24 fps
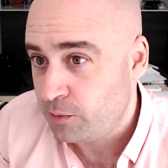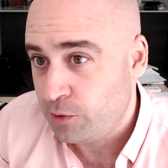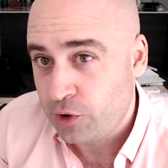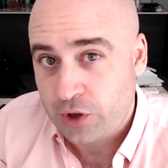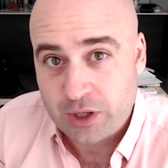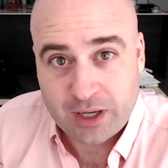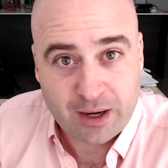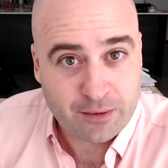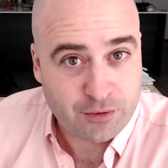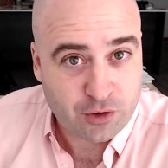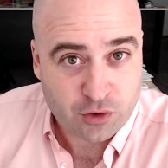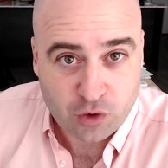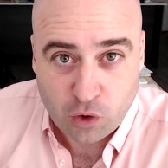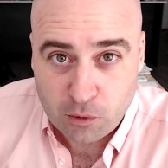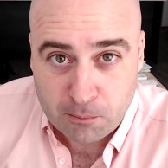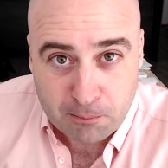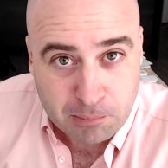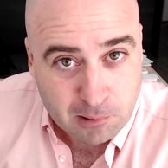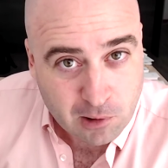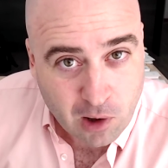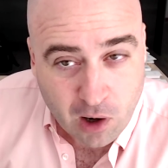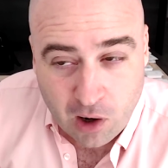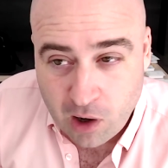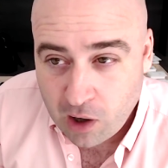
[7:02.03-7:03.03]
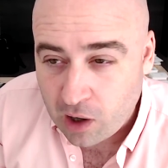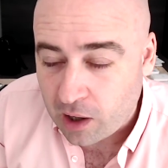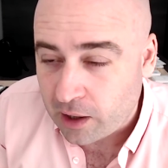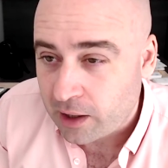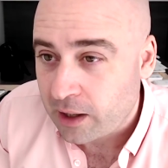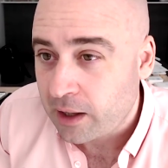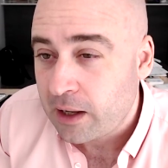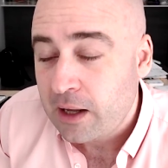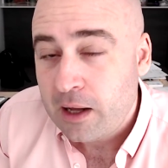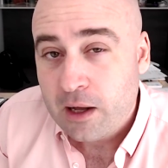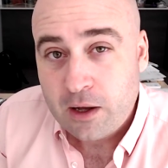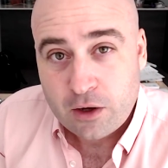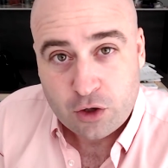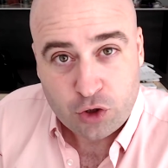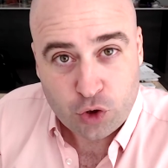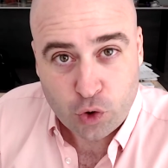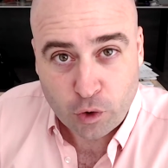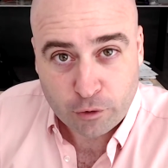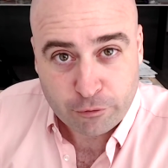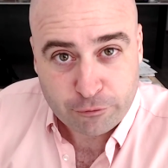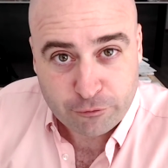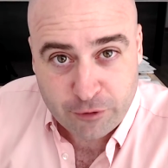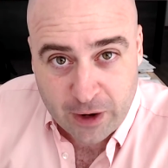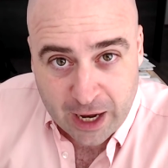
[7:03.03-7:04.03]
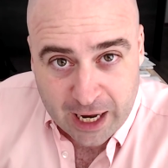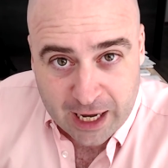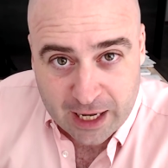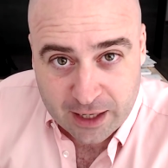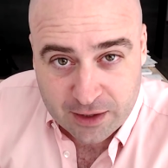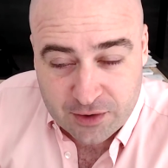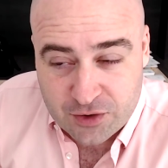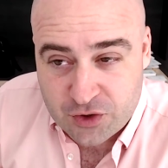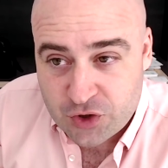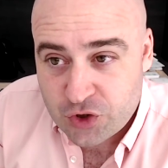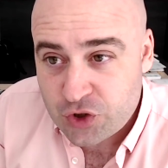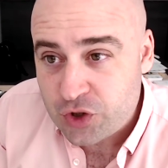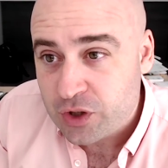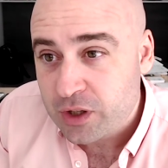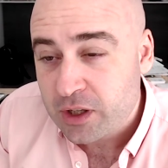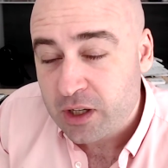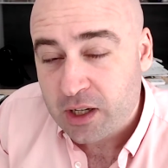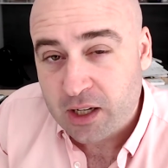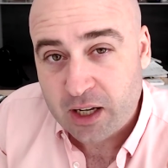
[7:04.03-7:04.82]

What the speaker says: You can have your own blog. Your fans